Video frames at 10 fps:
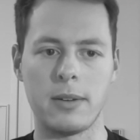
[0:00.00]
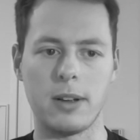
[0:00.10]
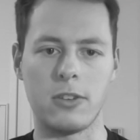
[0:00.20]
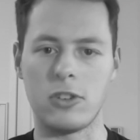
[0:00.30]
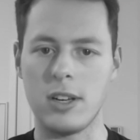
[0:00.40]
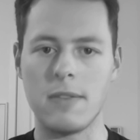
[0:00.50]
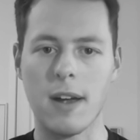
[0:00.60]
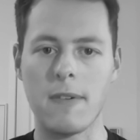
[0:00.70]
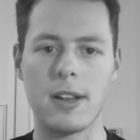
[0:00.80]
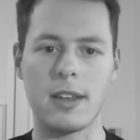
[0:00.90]
achieve
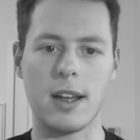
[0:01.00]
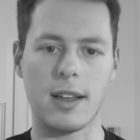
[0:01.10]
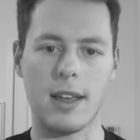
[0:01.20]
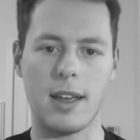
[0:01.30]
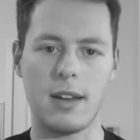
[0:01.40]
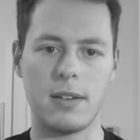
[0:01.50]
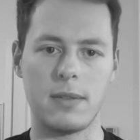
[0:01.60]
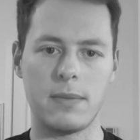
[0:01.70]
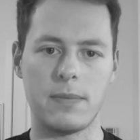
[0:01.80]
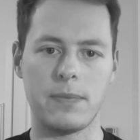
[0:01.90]
everything I can.
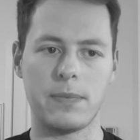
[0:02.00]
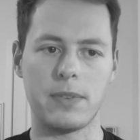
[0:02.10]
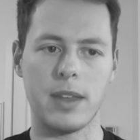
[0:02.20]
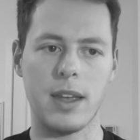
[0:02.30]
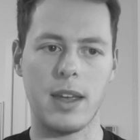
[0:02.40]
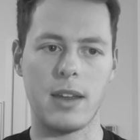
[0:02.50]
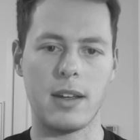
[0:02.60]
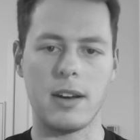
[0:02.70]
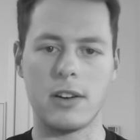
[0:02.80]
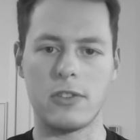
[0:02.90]
And
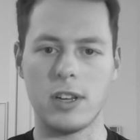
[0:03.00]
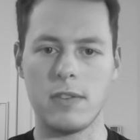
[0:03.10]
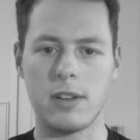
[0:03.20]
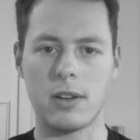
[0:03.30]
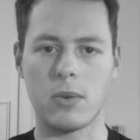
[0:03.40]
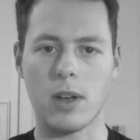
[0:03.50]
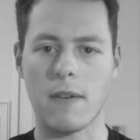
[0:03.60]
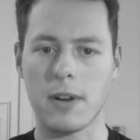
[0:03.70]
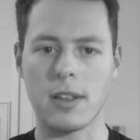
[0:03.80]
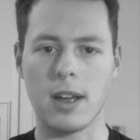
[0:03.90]
in achieving
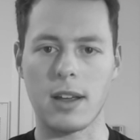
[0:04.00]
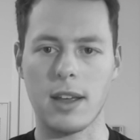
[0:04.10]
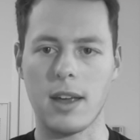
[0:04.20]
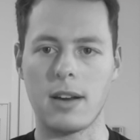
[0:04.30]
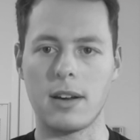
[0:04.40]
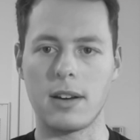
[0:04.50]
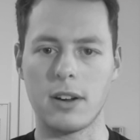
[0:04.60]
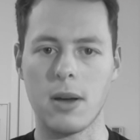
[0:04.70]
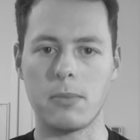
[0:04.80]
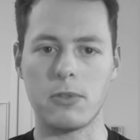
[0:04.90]
everything I can, it
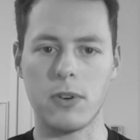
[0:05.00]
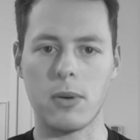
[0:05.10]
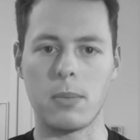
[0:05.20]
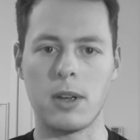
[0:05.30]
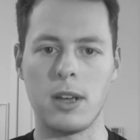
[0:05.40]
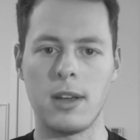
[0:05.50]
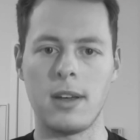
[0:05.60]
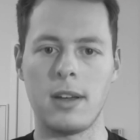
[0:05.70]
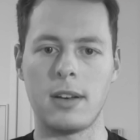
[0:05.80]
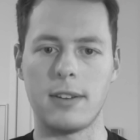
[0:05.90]
comes from
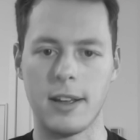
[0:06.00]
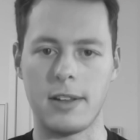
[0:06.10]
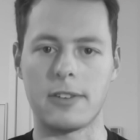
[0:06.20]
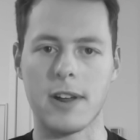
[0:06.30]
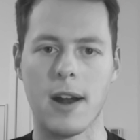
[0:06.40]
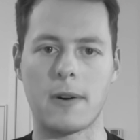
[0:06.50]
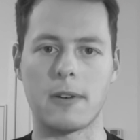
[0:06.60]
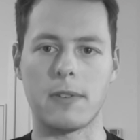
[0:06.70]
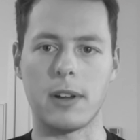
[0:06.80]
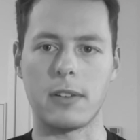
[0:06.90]
daily
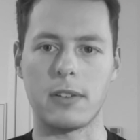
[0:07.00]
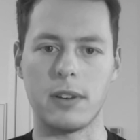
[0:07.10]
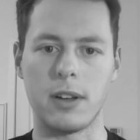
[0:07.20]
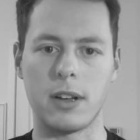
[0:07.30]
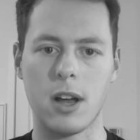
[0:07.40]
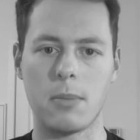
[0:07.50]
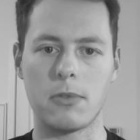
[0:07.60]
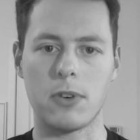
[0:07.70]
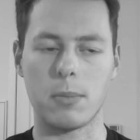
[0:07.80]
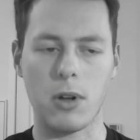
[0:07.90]
sacrifice. It comes
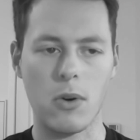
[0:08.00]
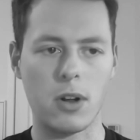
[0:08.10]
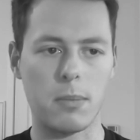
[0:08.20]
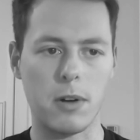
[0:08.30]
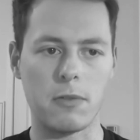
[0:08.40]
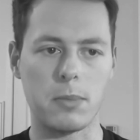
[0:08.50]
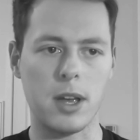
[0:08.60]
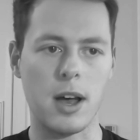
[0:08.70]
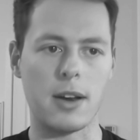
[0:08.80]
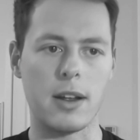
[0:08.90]
from going above and
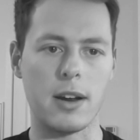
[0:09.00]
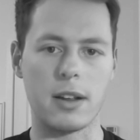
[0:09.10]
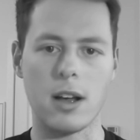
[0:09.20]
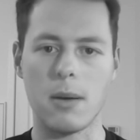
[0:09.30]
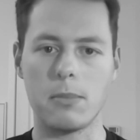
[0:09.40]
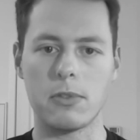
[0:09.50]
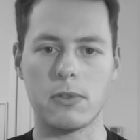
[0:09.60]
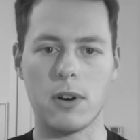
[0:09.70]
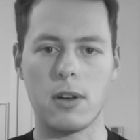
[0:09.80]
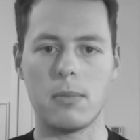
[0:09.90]
beyond. And it comes
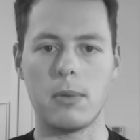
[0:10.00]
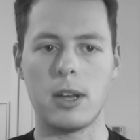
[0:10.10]
from